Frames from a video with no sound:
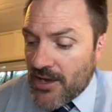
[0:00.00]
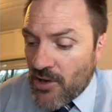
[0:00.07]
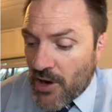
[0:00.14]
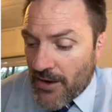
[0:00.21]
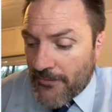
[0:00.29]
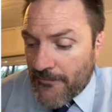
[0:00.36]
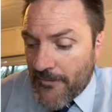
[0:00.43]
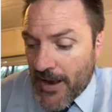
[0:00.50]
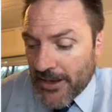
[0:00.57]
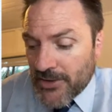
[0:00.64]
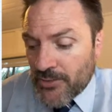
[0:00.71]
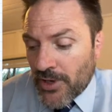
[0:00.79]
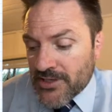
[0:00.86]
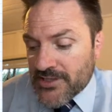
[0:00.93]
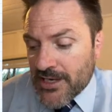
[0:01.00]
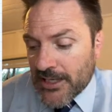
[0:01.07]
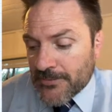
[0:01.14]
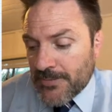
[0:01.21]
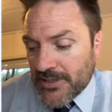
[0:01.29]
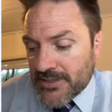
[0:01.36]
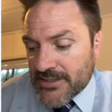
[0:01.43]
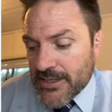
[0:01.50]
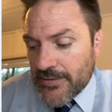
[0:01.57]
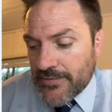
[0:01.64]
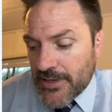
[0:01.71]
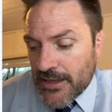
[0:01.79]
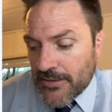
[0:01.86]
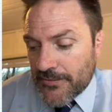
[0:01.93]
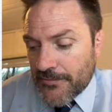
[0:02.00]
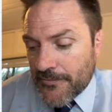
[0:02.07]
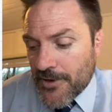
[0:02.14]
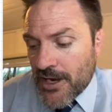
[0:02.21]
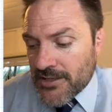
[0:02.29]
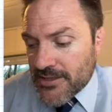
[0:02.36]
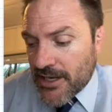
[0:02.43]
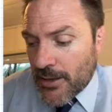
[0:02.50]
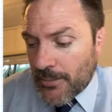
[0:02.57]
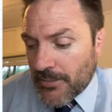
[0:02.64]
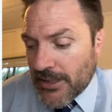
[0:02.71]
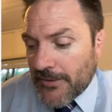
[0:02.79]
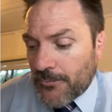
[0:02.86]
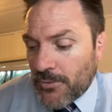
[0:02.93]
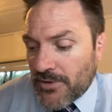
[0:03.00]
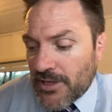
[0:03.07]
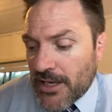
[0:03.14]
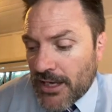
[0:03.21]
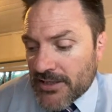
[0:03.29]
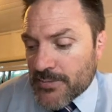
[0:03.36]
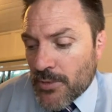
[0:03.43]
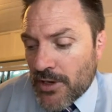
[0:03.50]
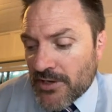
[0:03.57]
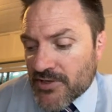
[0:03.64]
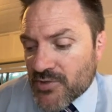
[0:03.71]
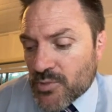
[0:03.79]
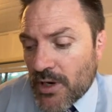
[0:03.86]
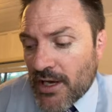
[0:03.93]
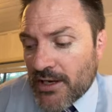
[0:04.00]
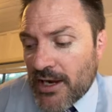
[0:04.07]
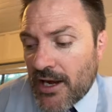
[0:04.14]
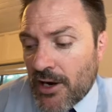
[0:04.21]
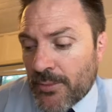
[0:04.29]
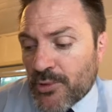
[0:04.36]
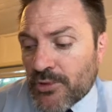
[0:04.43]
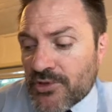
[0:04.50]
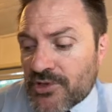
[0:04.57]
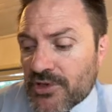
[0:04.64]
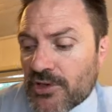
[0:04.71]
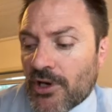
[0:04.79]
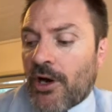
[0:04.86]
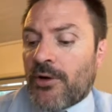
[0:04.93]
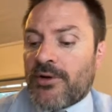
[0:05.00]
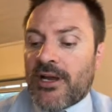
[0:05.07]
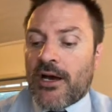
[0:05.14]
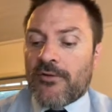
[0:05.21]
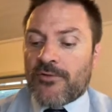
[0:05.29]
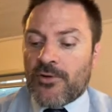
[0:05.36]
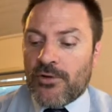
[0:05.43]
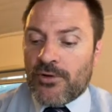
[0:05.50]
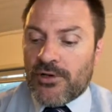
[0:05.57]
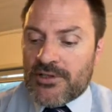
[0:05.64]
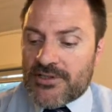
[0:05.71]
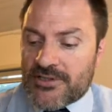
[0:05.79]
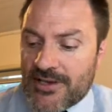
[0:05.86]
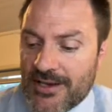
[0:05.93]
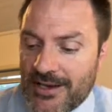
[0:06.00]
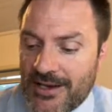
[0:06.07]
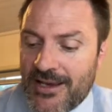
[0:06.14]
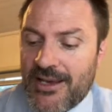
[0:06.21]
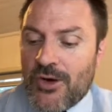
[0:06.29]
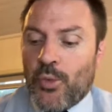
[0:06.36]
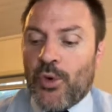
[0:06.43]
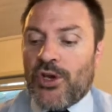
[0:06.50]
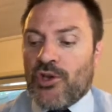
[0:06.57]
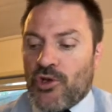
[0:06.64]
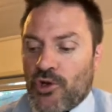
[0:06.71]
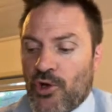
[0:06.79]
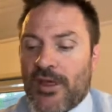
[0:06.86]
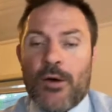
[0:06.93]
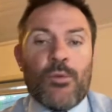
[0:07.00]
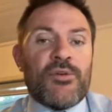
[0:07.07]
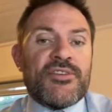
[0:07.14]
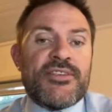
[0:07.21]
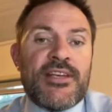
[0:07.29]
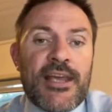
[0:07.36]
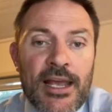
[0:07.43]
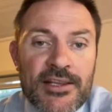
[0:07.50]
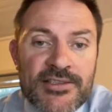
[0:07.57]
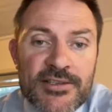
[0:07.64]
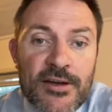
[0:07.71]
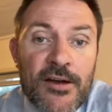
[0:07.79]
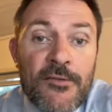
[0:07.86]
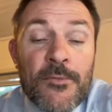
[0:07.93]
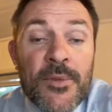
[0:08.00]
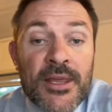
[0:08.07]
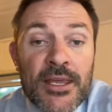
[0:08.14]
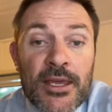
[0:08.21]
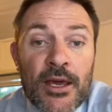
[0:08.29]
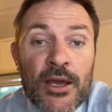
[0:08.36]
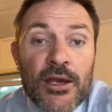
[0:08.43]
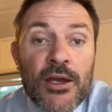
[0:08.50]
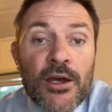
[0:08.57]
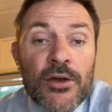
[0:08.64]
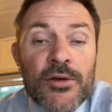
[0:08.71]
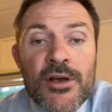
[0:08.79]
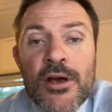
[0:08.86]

I factorize the x plus 7 out the front, and I'm left with the x minus 1, and I'm good to go. Now, of course, we knew that was the answer from the get-go.